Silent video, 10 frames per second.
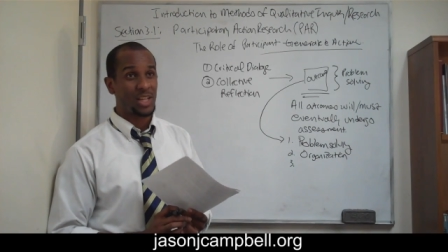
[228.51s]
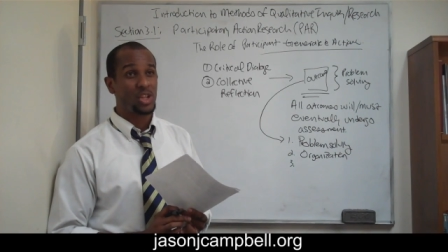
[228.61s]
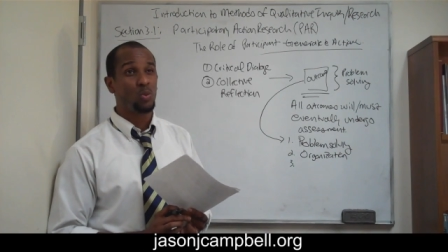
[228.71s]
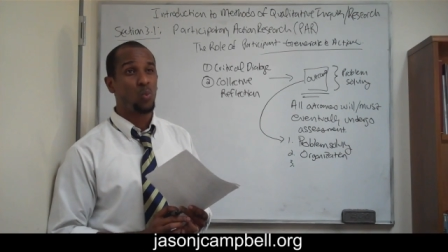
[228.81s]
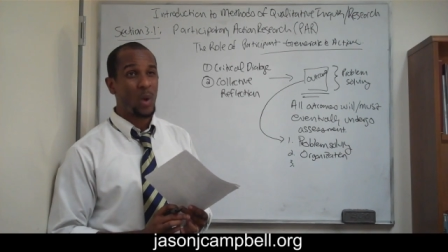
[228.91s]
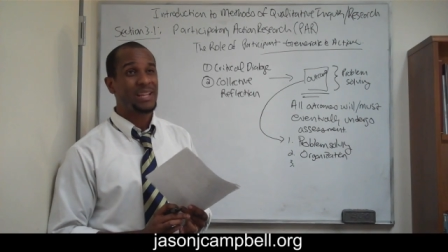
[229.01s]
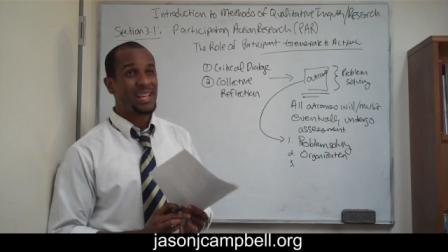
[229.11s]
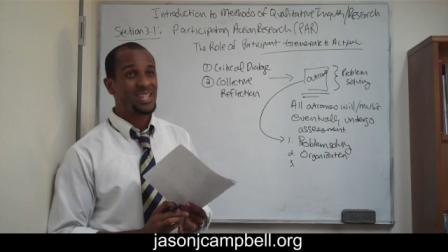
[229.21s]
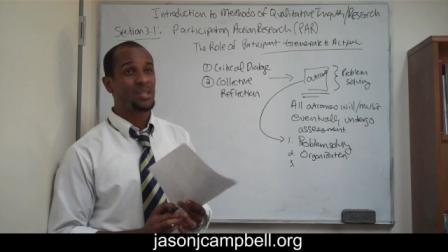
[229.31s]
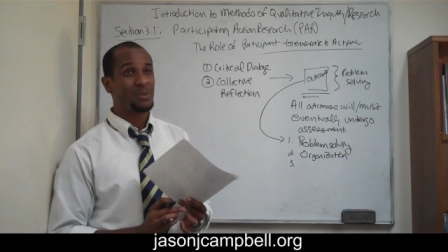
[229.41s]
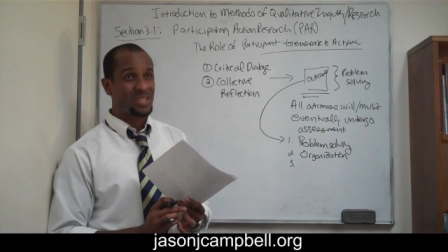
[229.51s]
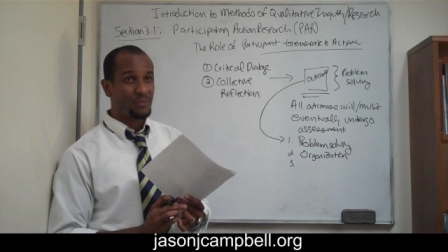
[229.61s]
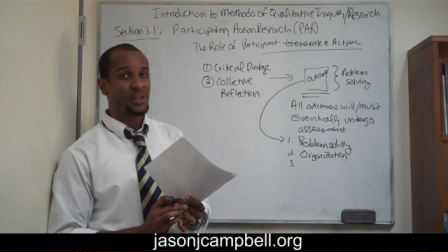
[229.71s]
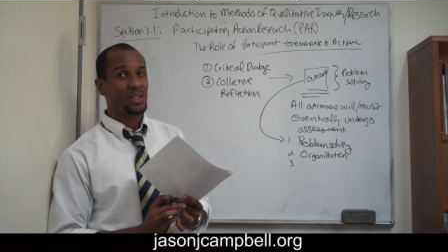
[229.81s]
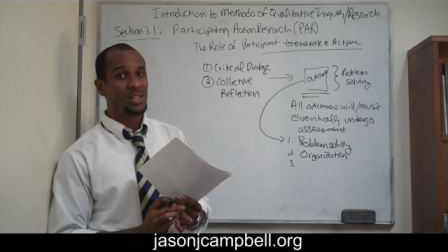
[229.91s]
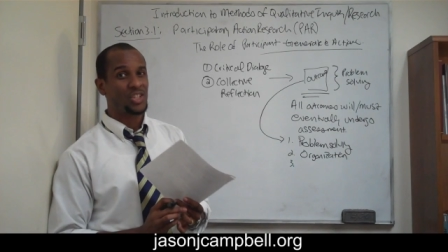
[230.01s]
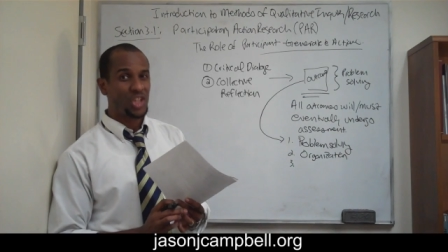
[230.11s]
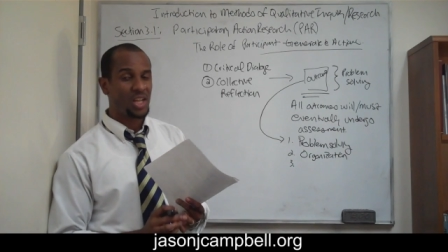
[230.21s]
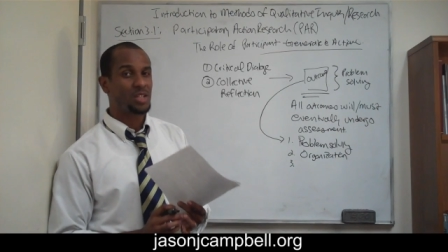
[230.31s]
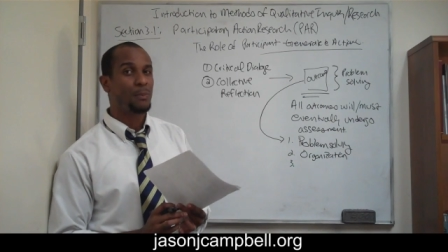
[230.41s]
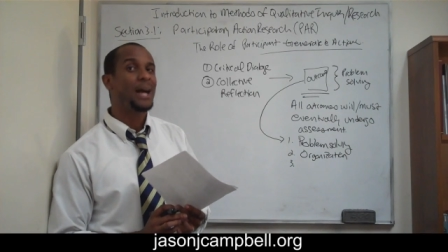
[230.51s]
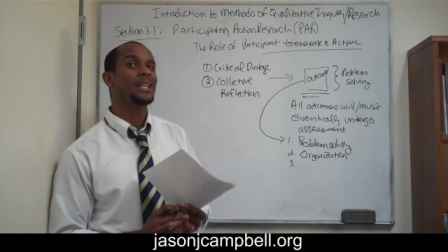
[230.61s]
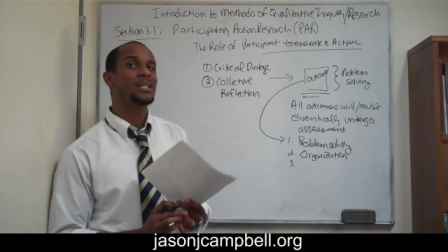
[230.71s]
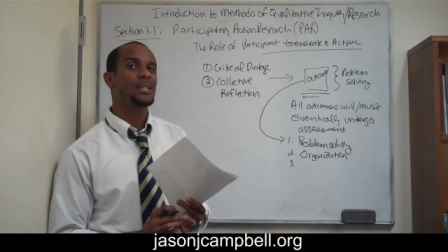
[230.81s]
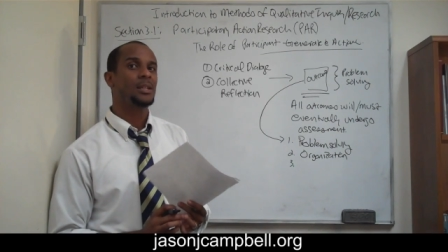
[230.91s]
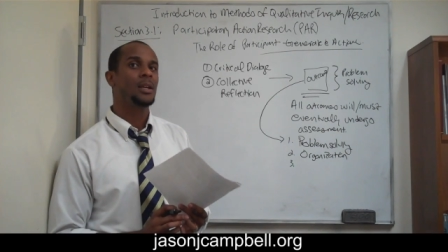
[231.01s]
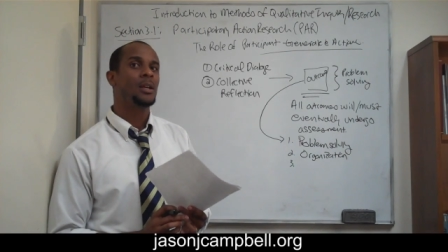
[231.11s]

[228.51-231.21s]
Like you went in specifically to change policy,